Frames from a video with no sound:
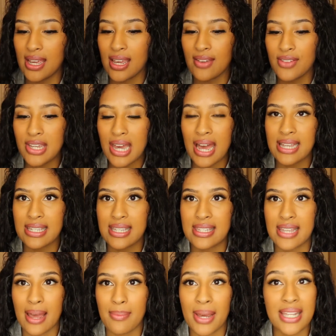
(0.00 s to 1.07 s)
Give you guys a
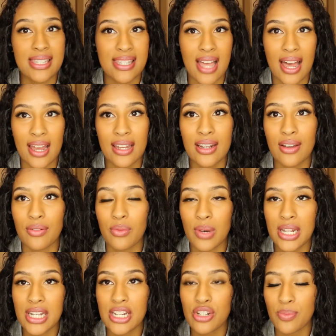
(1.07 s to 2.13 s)
side-by-side of
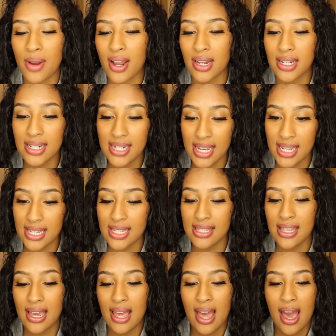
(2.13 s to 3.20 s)
what each product does.
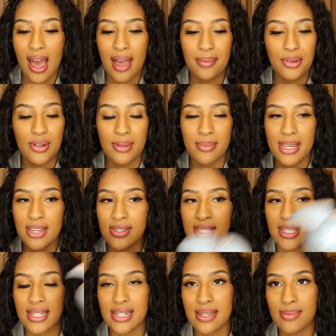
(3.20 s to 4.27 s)
I'm going to be
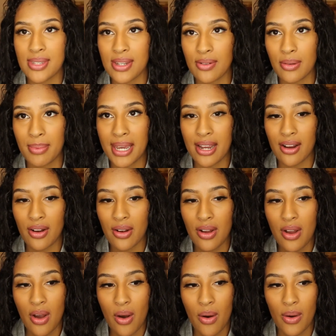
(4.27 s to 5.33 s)
using the deep sea repair
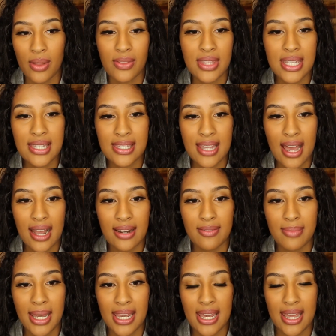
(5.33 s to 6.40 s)
on this side of
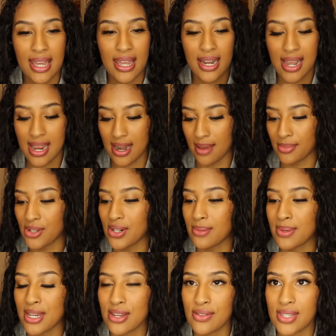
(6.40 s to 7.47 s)
my head, and I'm going
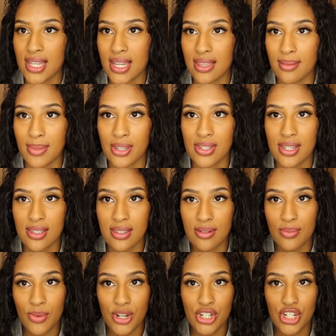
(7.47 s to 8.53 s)
to be using the melt
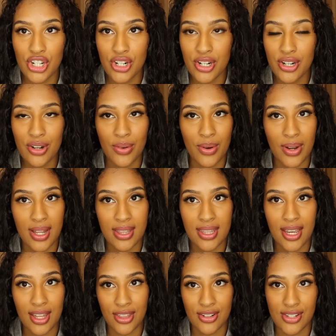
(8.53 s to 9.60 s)
into moisture on
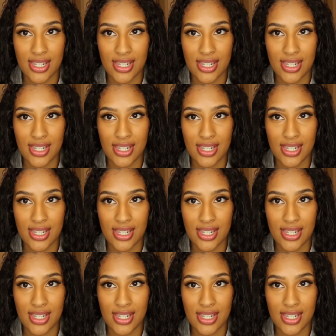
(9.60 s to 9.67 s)
the other